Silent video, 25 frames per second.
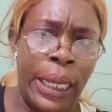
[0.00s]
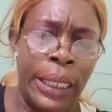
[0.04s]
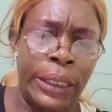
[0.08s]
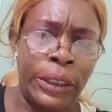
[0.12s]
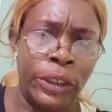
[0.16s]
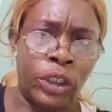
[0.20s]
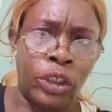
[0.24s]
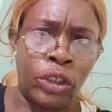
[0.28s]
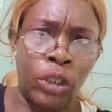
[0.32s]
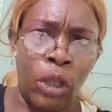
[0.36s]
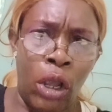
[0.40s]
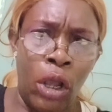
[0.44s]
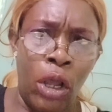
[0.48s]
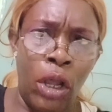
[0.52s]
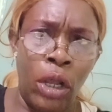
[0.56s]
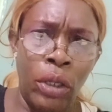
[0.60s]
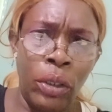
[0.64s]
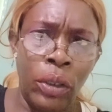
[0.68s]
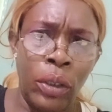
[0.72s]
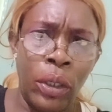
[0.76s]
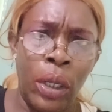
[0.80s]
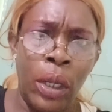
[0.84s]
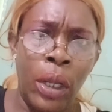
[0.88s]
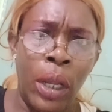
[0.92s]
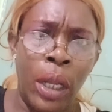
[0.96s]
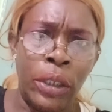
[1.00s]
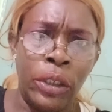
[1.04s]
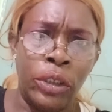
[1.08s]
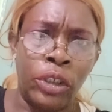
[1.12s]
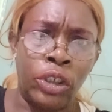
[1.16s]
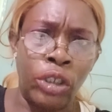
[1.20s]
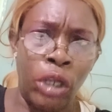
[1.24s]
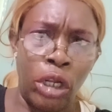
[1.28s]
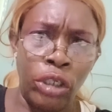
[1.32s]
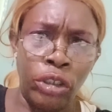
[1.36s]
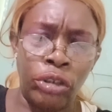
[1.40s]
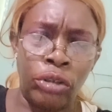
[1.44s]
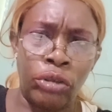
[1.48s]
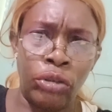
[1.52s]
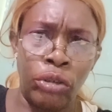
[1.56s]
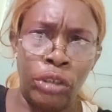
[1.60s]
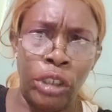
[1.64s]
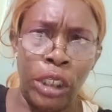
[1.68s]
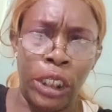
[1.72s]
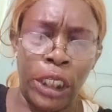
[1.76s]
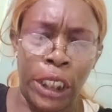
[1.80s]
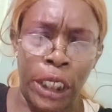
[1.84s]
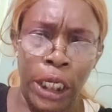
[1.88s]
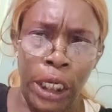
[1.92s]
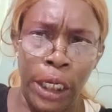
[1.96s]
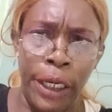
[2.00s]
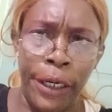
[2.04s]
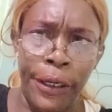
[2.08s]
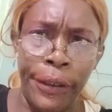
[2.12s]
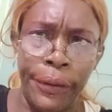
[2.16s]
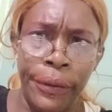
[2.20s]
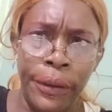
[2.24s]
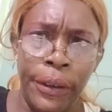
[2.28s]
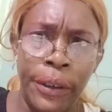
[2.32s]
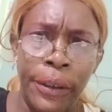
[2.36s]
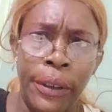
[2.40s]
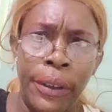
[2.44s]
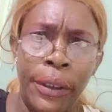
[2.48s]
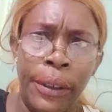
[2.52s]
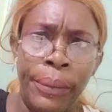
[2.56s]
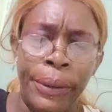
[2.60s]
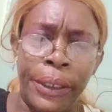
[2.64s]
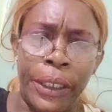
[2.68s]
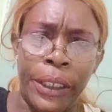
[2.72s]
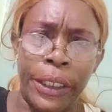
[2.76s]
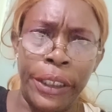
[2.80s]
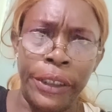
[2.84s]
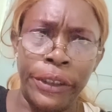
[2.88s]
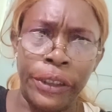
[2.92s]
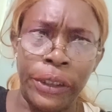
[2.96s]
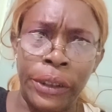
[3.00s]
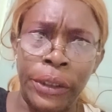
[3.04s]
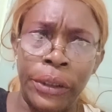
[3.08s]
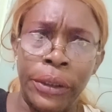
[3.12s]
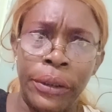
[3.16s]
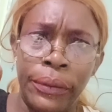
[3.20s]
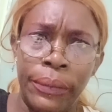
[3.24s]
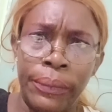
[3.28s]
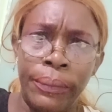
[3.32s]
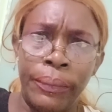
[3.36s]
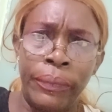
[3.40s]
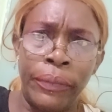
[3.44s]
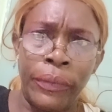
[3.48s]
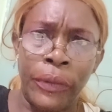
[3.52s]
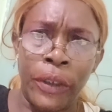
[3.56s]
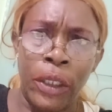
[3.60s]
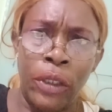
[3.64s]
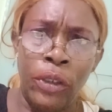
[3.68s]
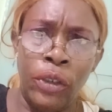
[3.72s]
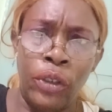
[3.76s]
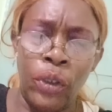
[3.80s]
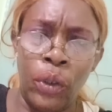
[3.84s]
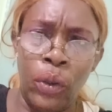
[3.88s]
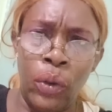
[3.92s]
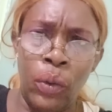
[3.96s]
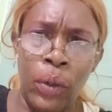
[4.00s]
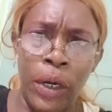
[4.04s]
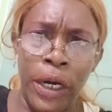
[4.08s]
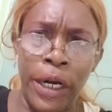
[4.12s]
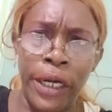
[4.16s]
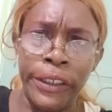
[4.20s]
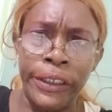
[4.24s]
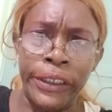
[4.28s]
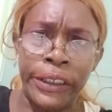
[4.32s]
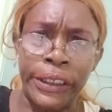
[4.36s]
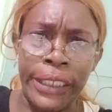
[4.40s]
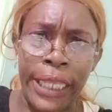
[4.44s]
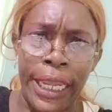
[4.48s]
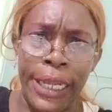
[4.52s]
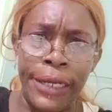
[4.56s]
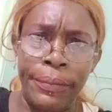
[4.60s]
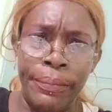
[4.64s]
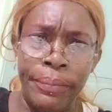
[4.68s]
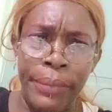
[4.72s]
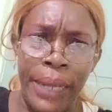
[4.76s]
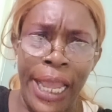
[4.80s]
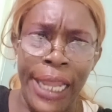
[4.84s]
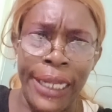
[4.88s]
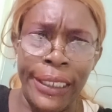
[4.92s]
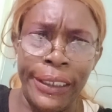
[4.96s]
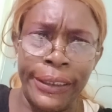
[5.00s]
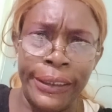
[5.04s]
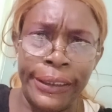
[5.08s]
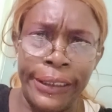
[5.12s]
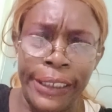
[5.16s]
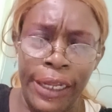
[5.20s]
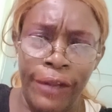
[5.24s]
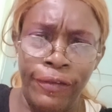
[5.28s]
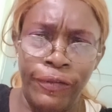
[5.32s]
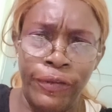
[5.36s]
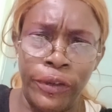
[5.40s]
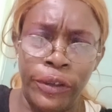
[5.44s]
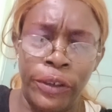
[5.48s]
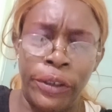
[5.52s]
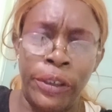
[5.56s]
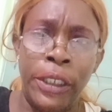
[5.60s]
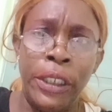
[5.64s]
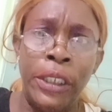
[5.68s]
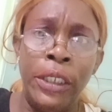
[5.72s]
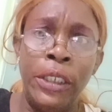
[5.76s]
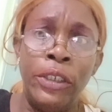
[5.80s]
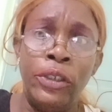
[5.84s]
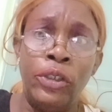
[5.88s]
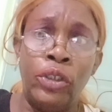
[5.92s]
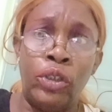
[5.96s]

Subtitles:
So, just to declare, because you were sent by the devil,